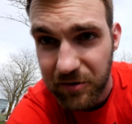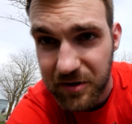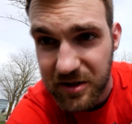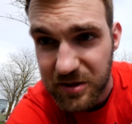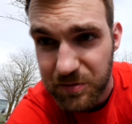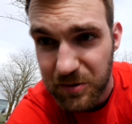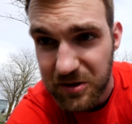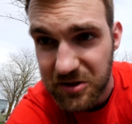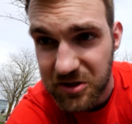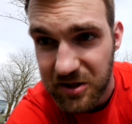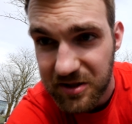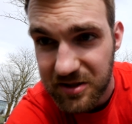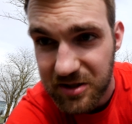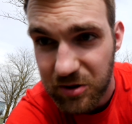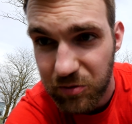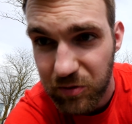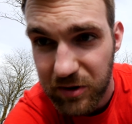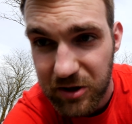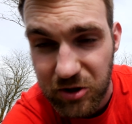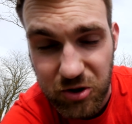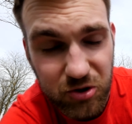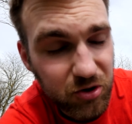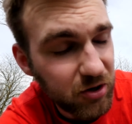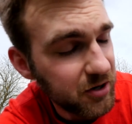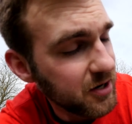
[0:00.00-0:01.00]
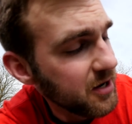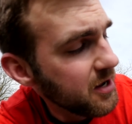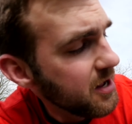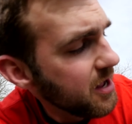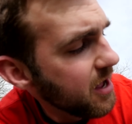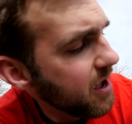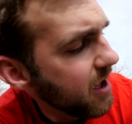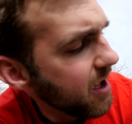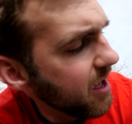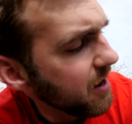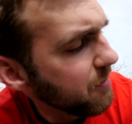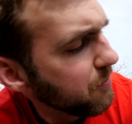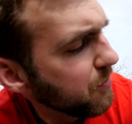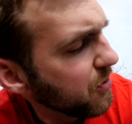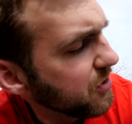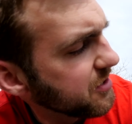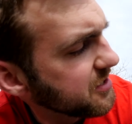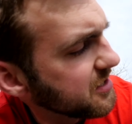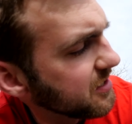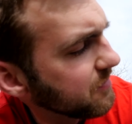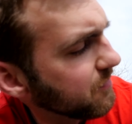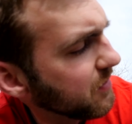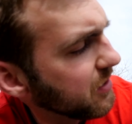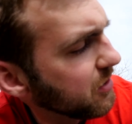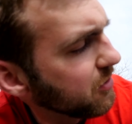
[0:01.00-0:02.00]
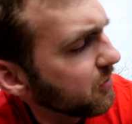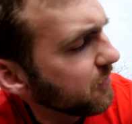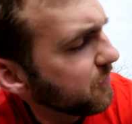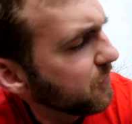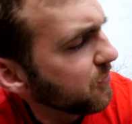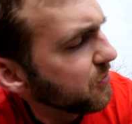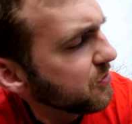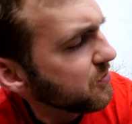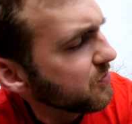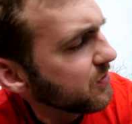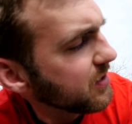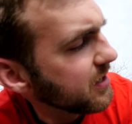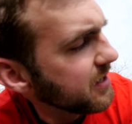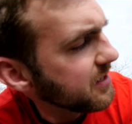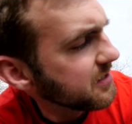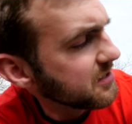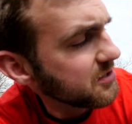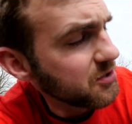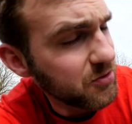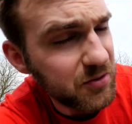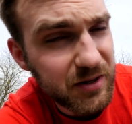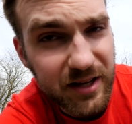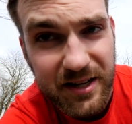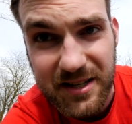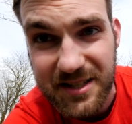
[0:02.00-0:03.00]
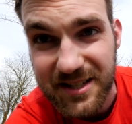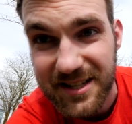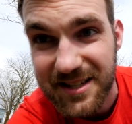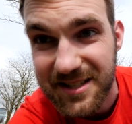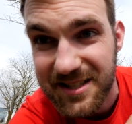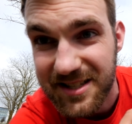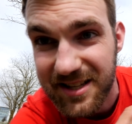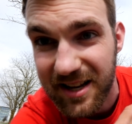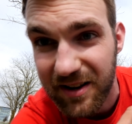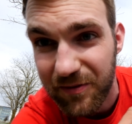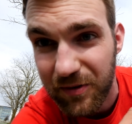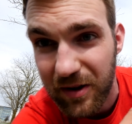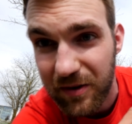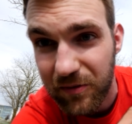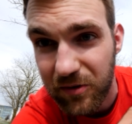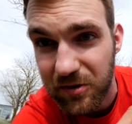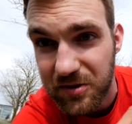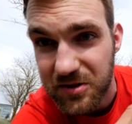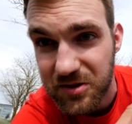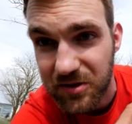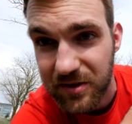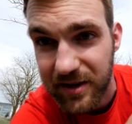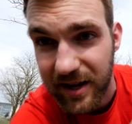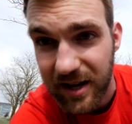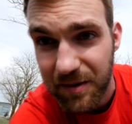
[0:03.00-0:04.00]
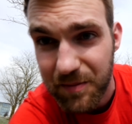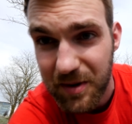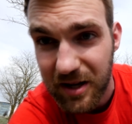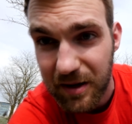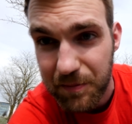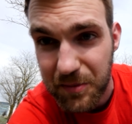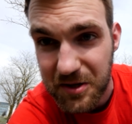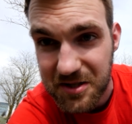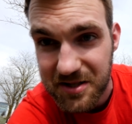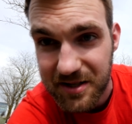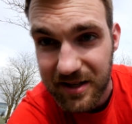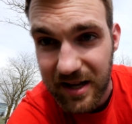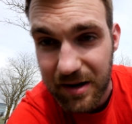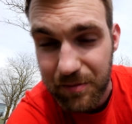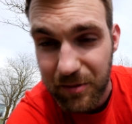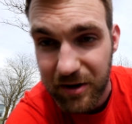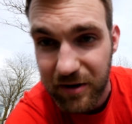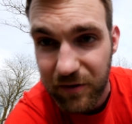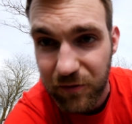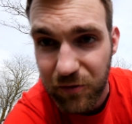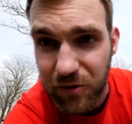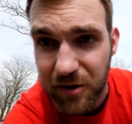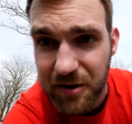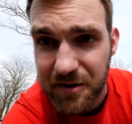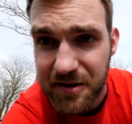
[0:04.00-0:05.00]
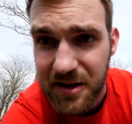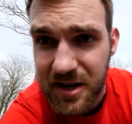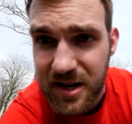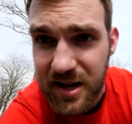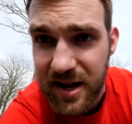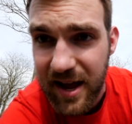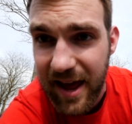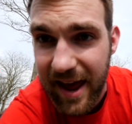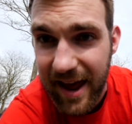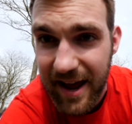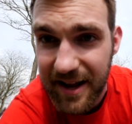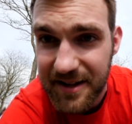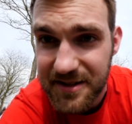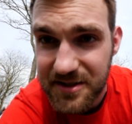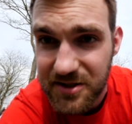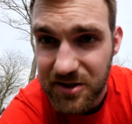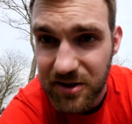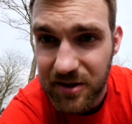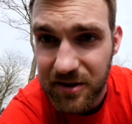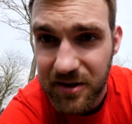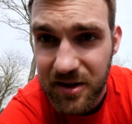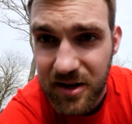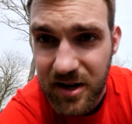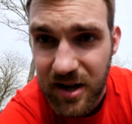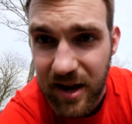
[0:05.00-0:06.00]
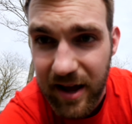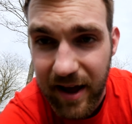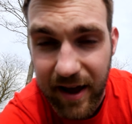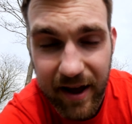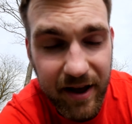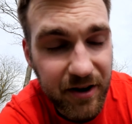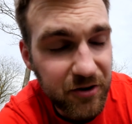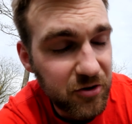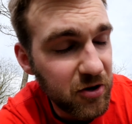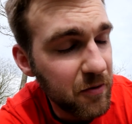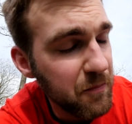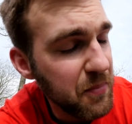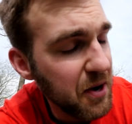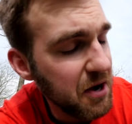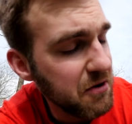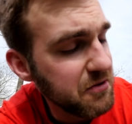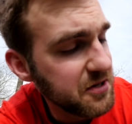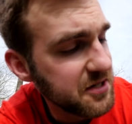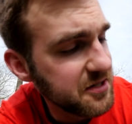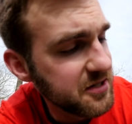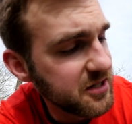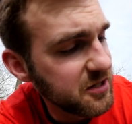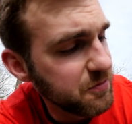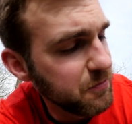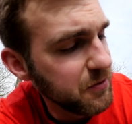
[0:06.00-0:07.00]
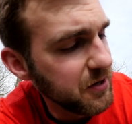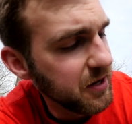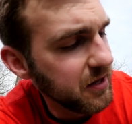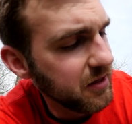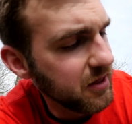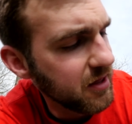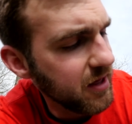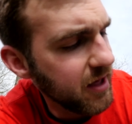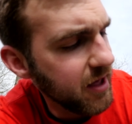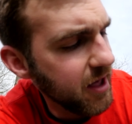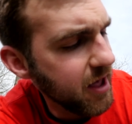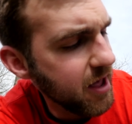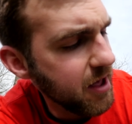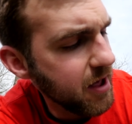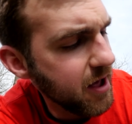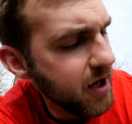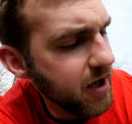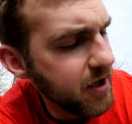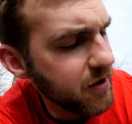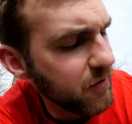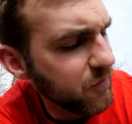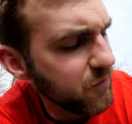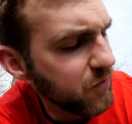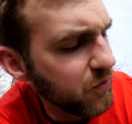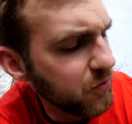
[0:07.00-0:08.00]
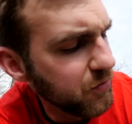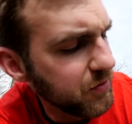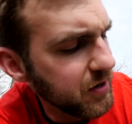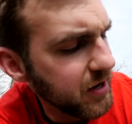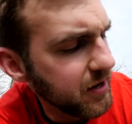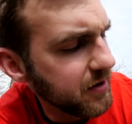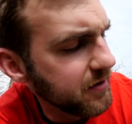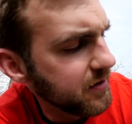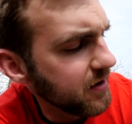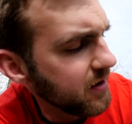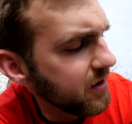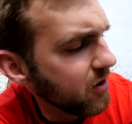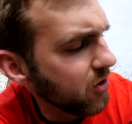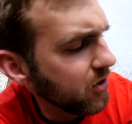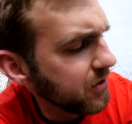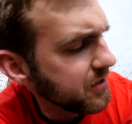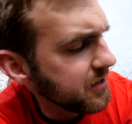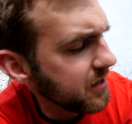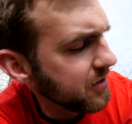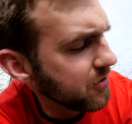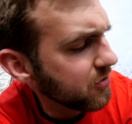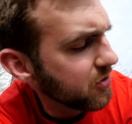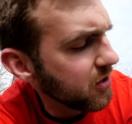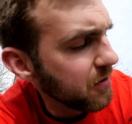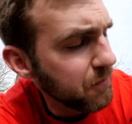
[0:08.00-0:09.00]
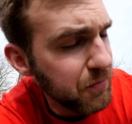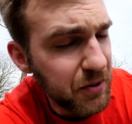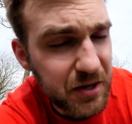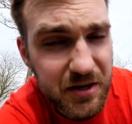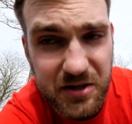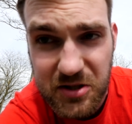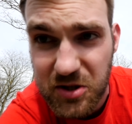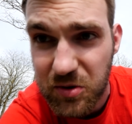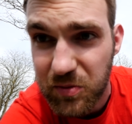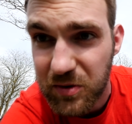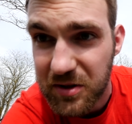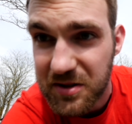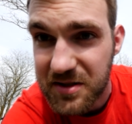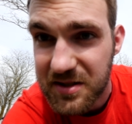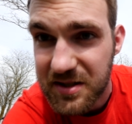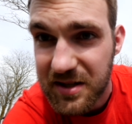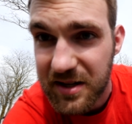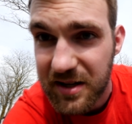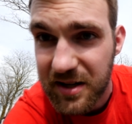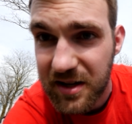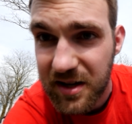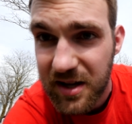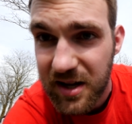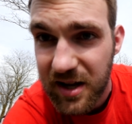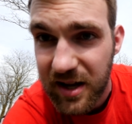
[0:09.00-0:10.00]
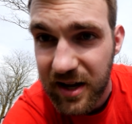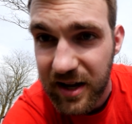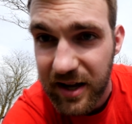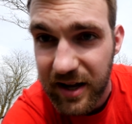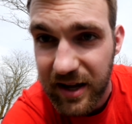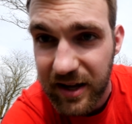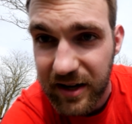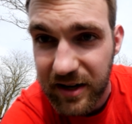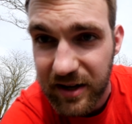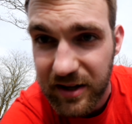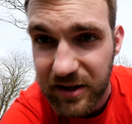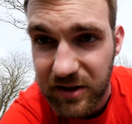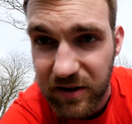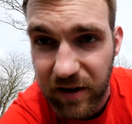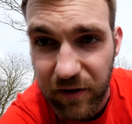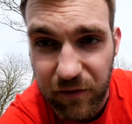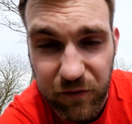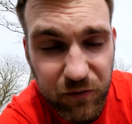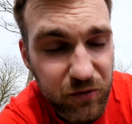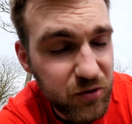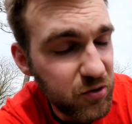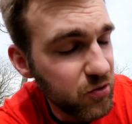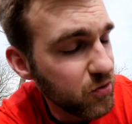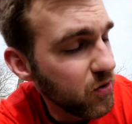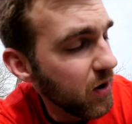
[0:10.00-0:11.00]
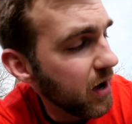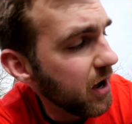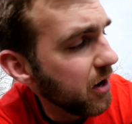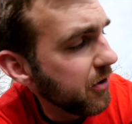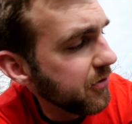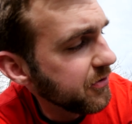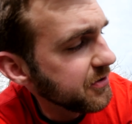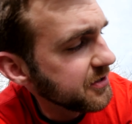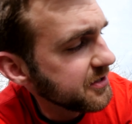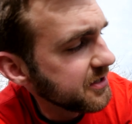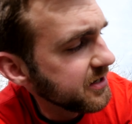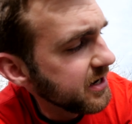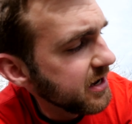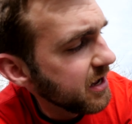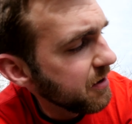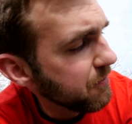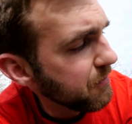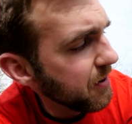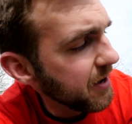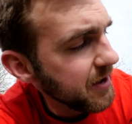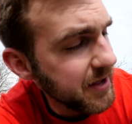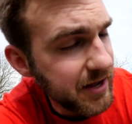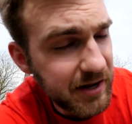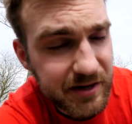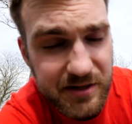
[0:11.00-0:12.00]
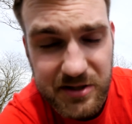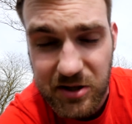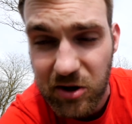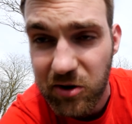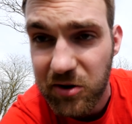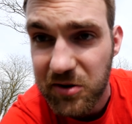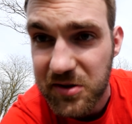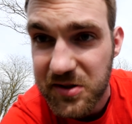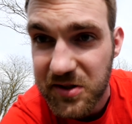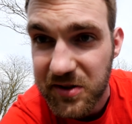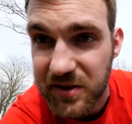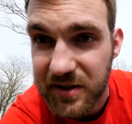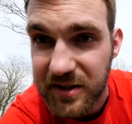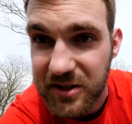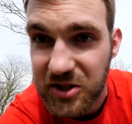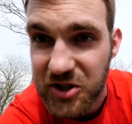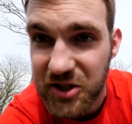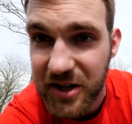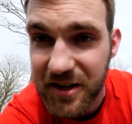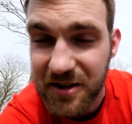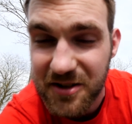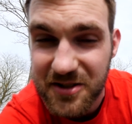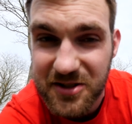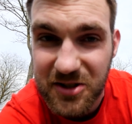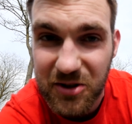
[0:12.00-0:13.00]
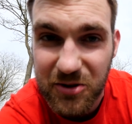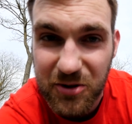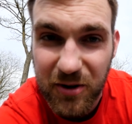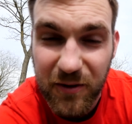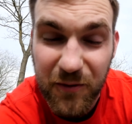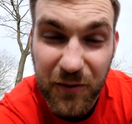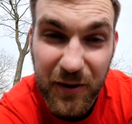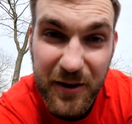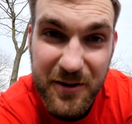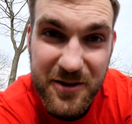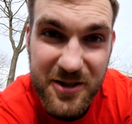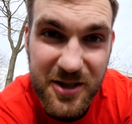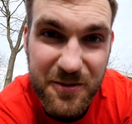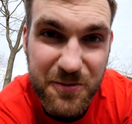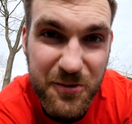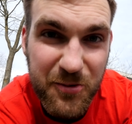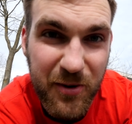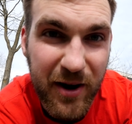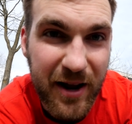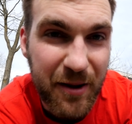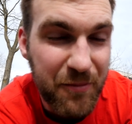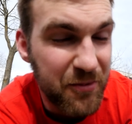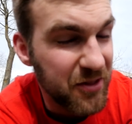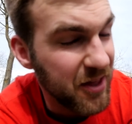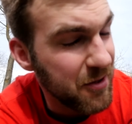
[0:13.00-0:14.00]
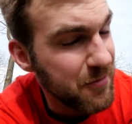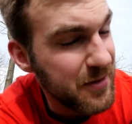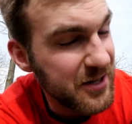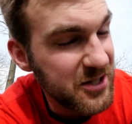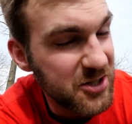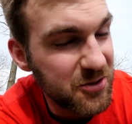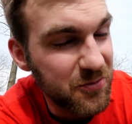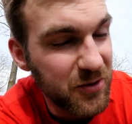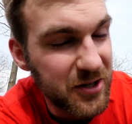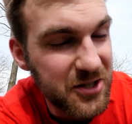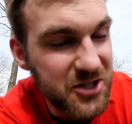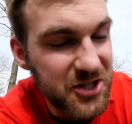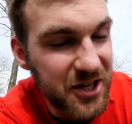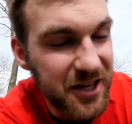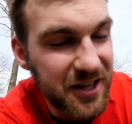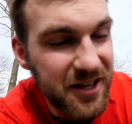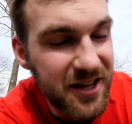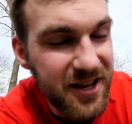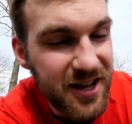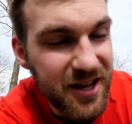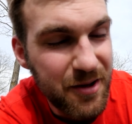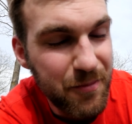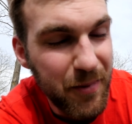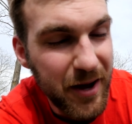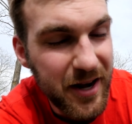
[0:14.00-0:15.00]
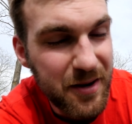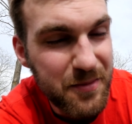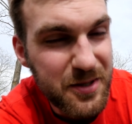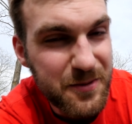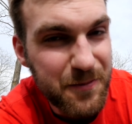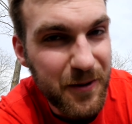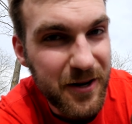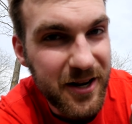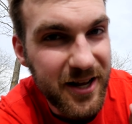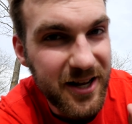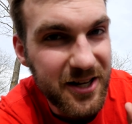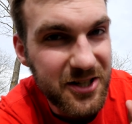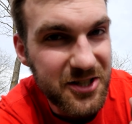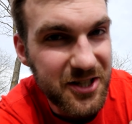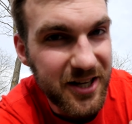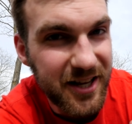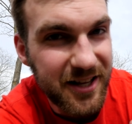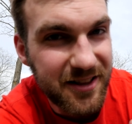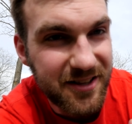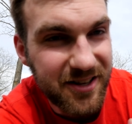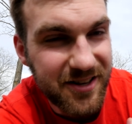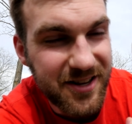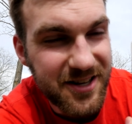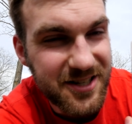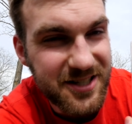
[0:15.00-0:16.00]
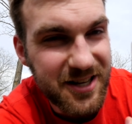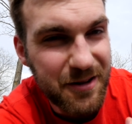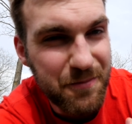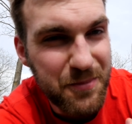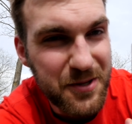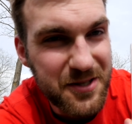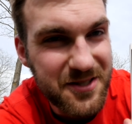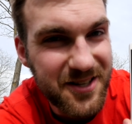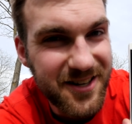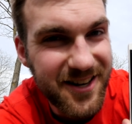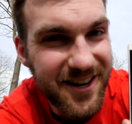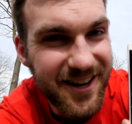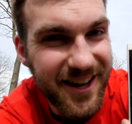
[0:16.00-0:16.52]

This was just a really short unboxing video for you guys, so you guys can see that we have also an 8 megapixel camera in the front, hands-on, and comparisons with iPhone and all the other companies you will see in a few hours by us also in this channel. So don't forget to subscribe. Thank you much for watching. My name is Balazs, and until next time, peace and then